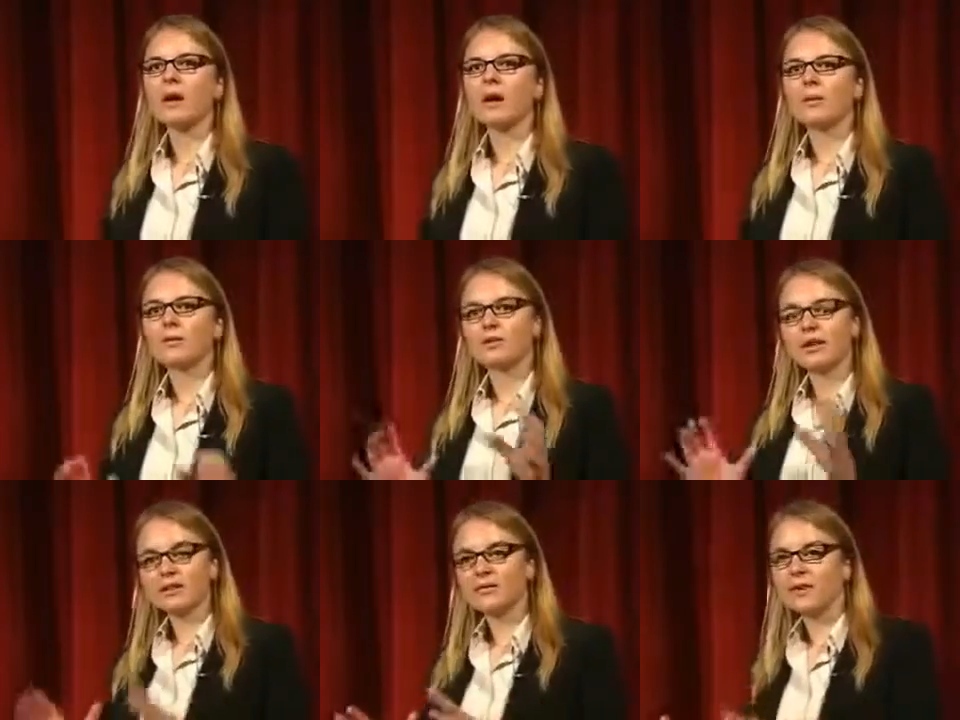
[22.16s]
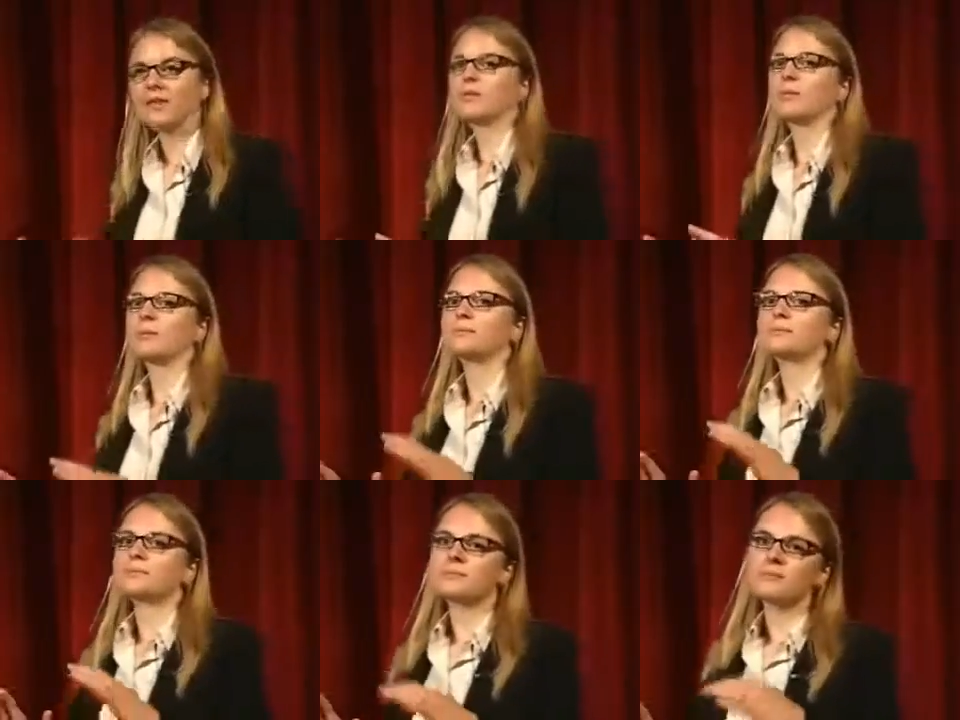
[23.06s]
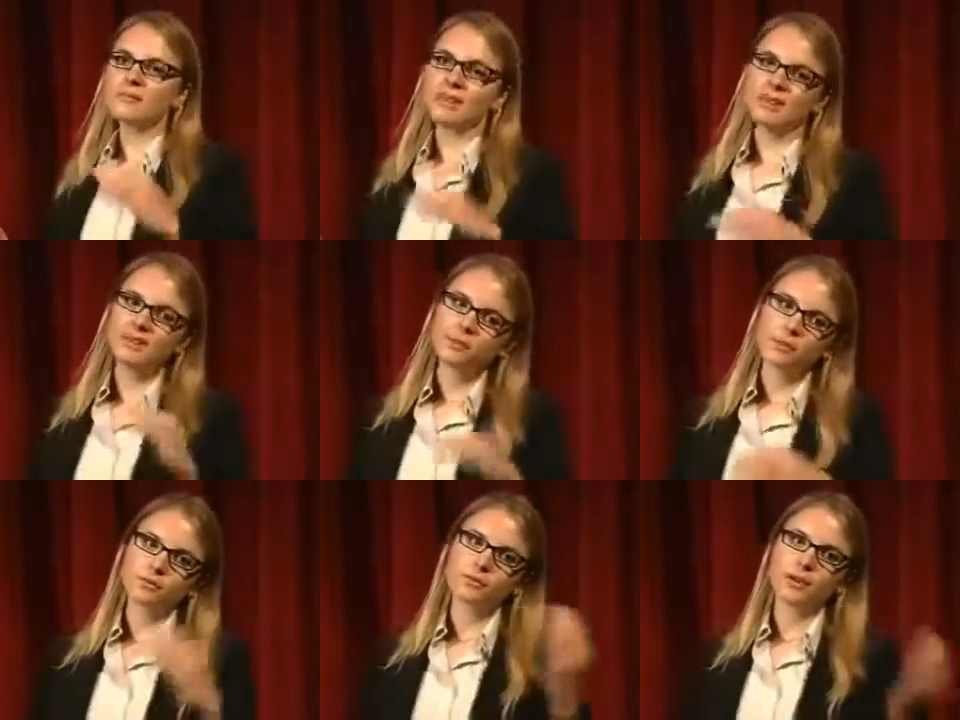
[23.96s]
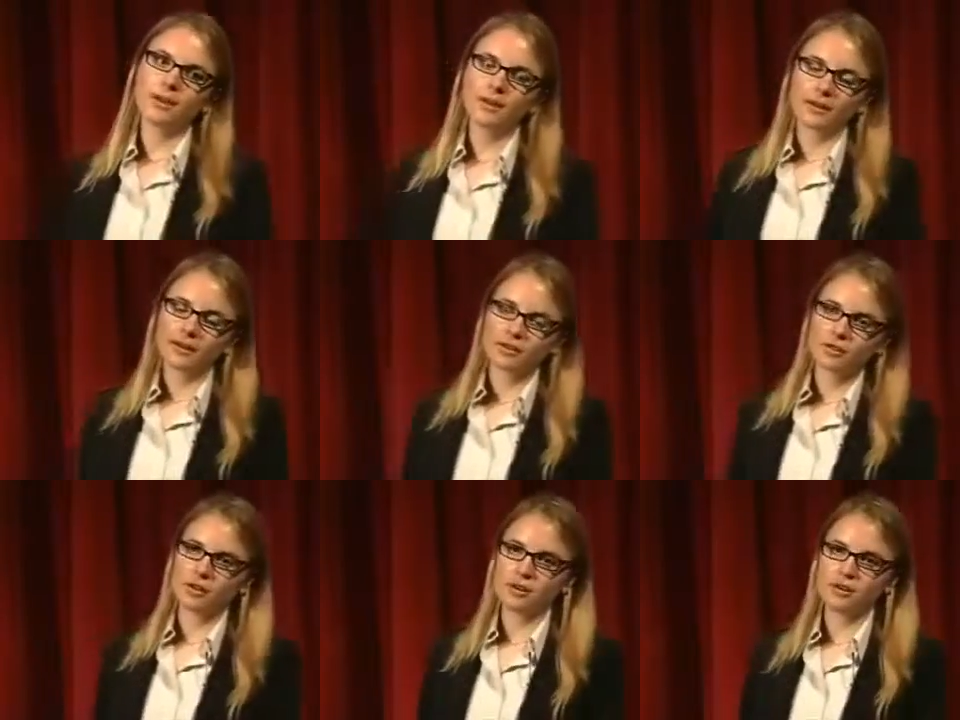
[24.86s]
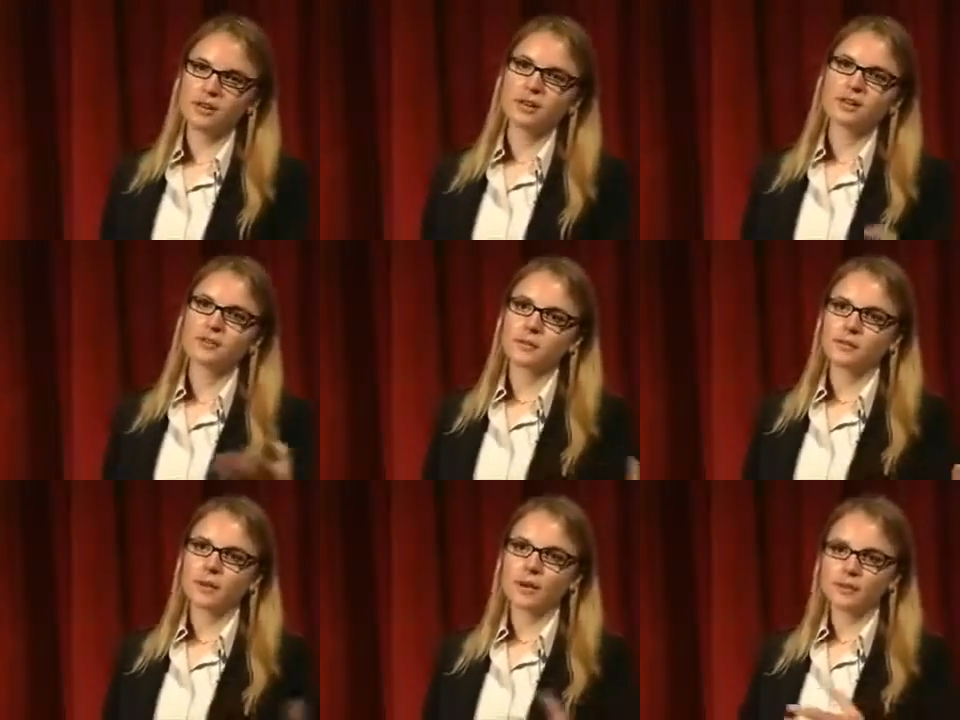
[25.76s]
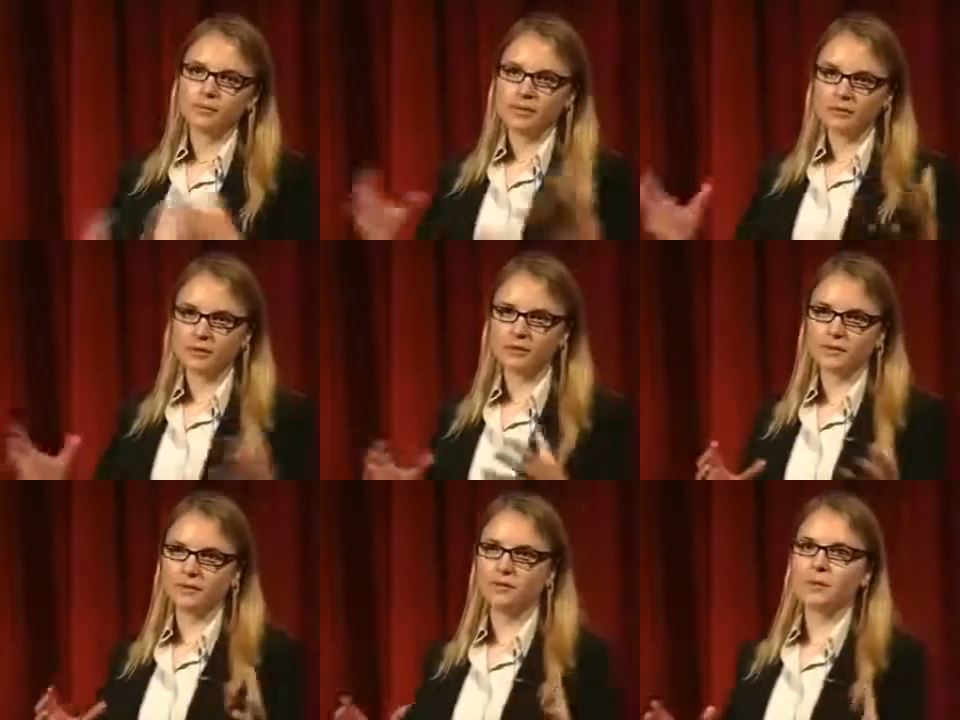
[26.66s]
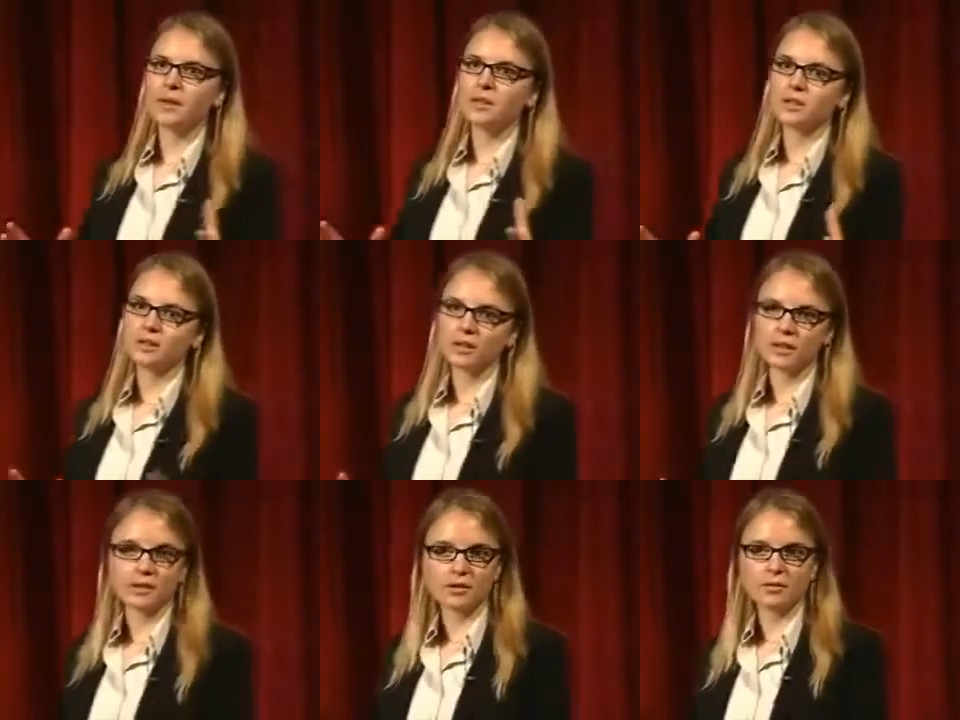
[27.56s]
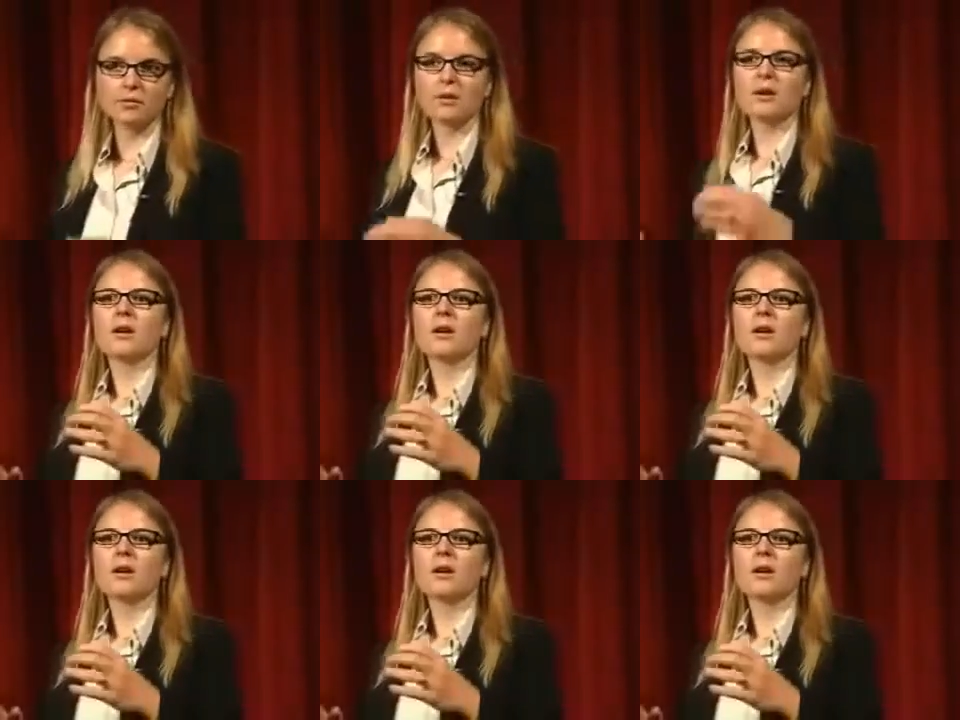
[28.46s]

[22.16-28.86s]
So that's flexible. And then if you want to add an extra level of deformation, you can do